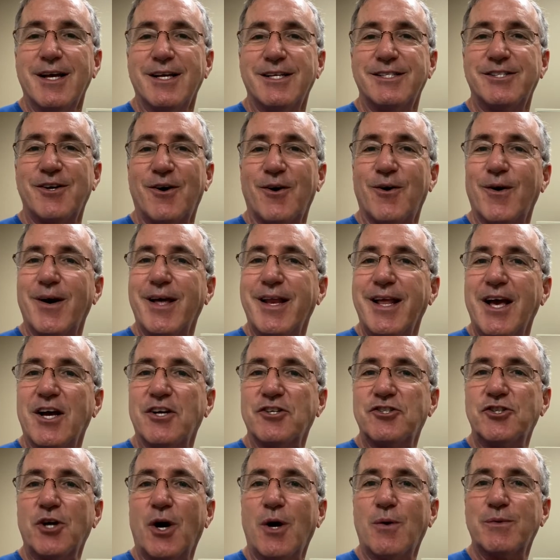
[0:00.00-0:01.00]
So anyhow,
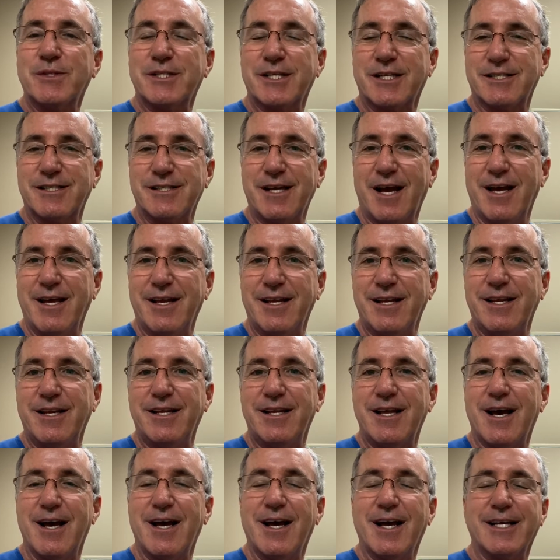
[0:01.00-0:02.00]
Shawn was
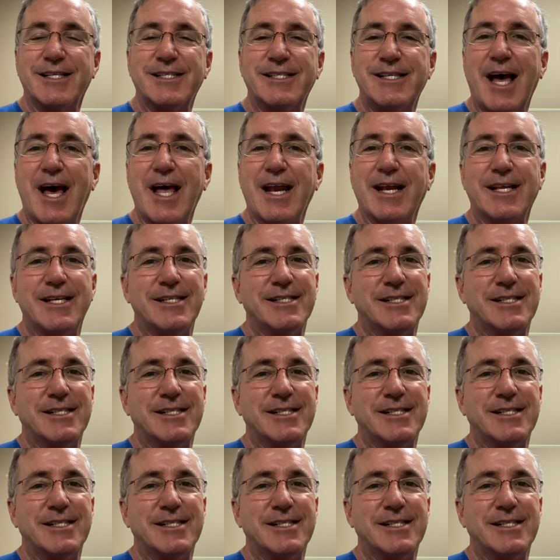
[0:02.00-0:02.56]
excited, uh, ecstatic.